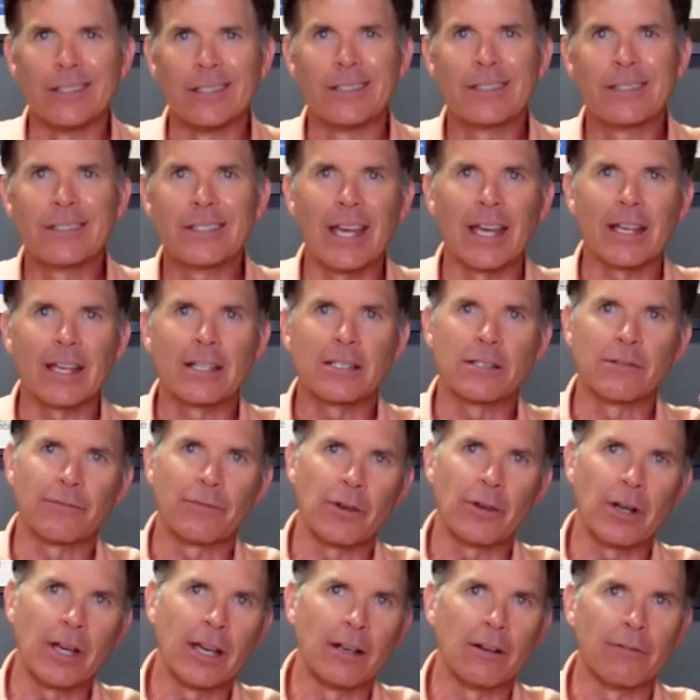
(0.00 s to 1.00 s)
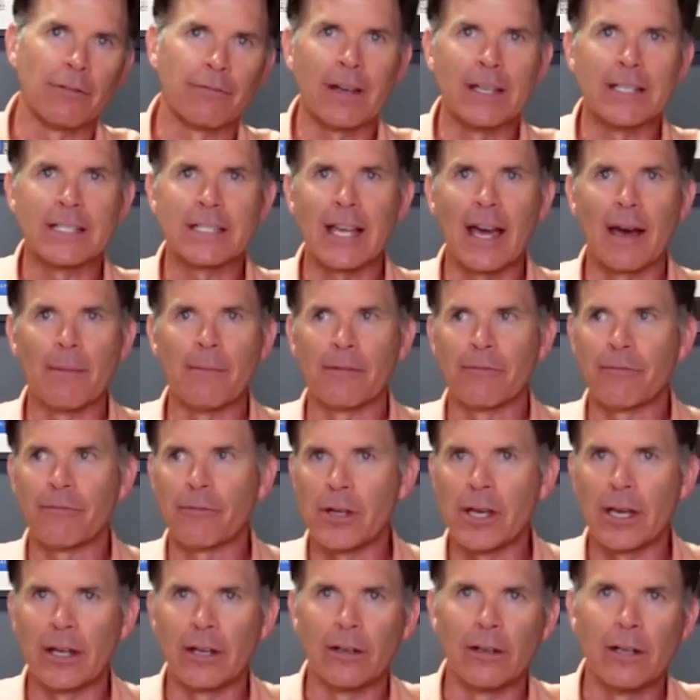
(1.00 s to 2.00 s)
text a friend or FaceTime a
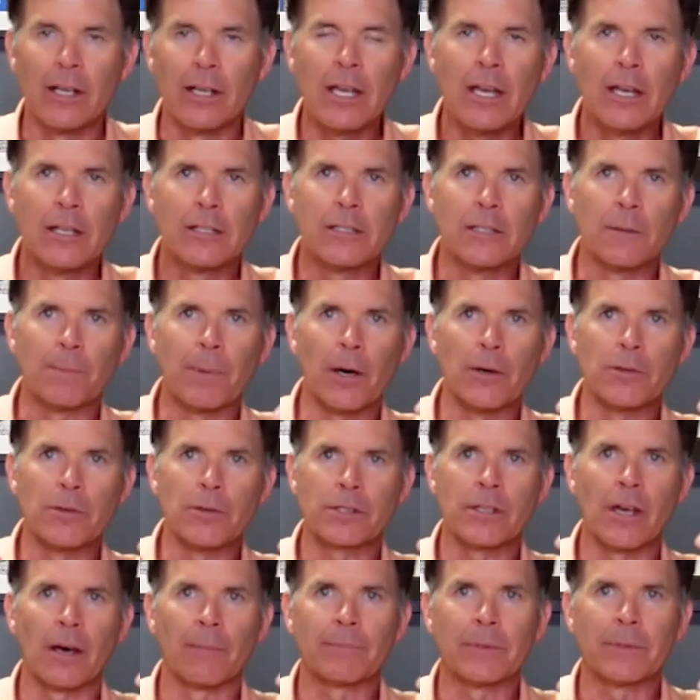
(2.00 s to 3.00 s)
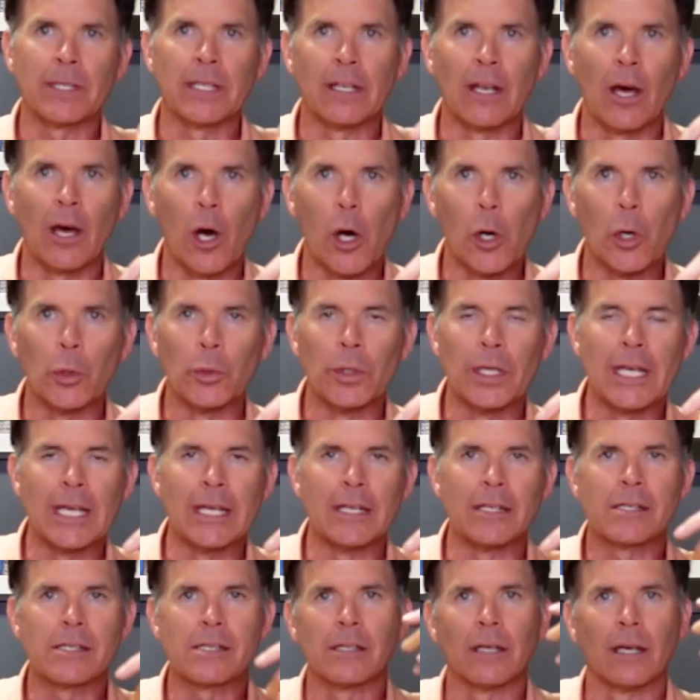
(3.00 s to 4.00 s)
friend or to post something on
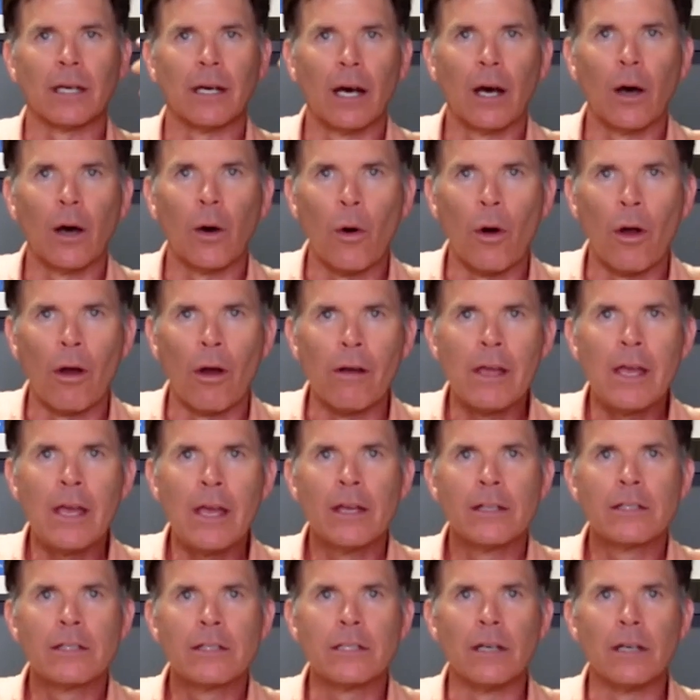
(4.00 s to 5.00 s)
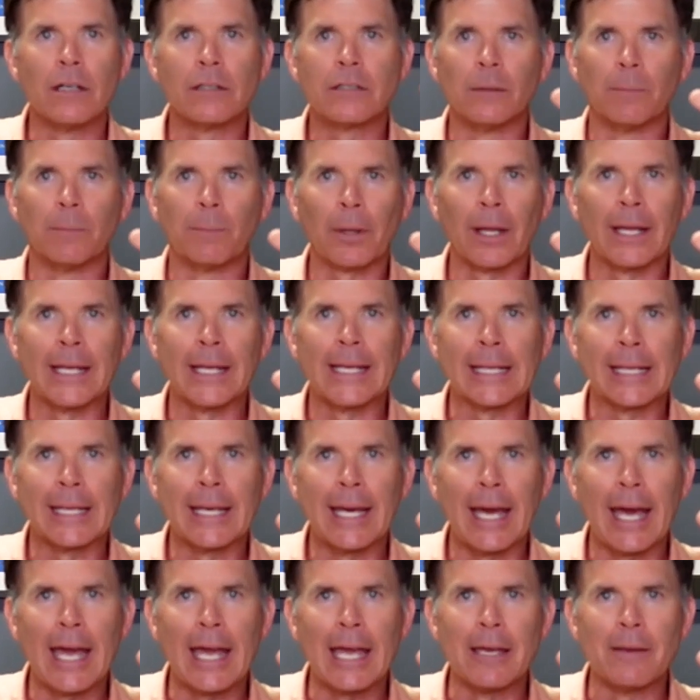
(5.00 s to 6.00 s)
Insta or to play a
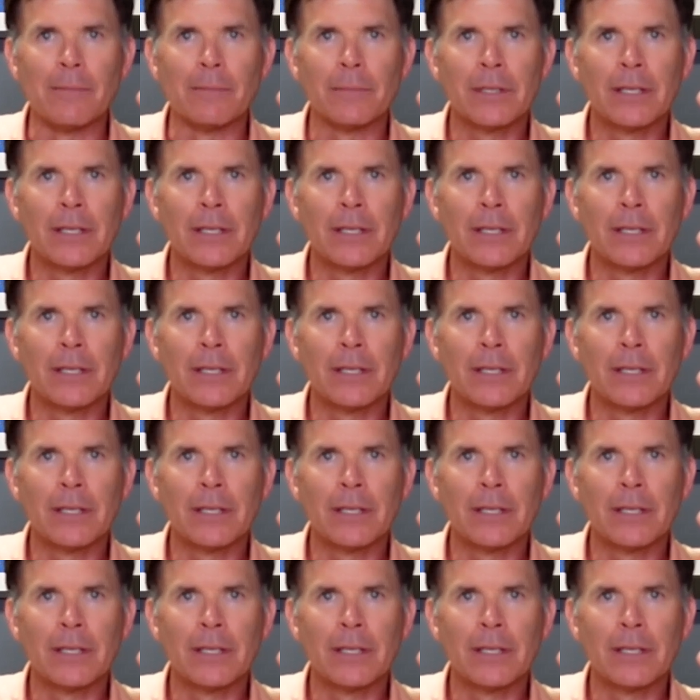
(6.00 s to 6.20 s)
game?